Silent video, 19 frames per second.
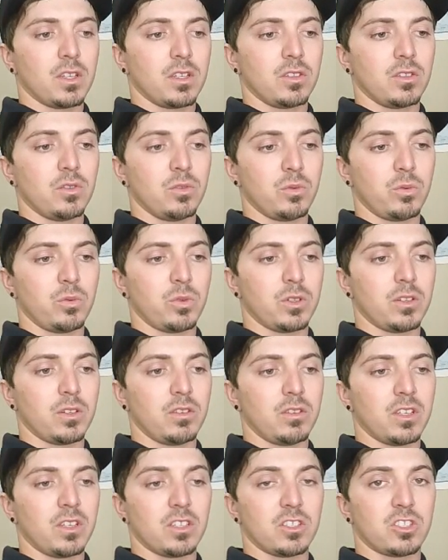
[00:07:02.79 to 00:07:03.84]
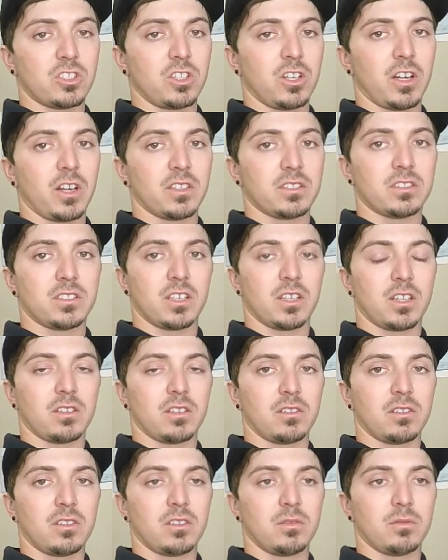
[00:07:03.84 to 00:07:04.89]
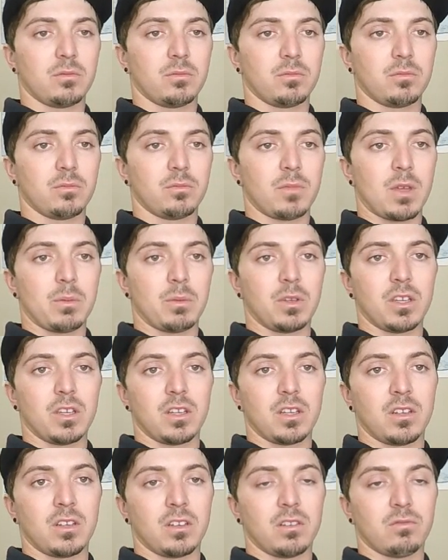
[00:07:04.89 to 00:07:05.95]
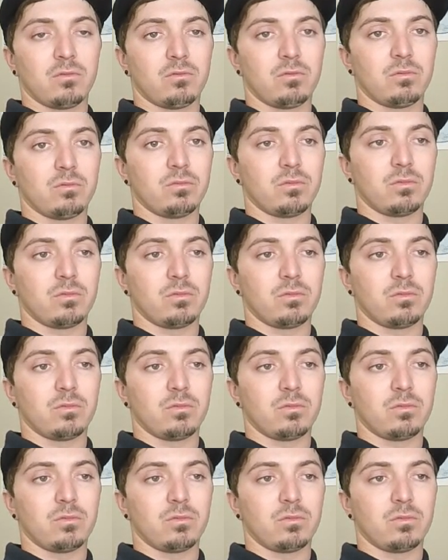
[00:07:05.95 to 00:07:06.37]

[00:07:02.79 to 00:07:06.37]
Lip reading: you would get a chance at maybe getting,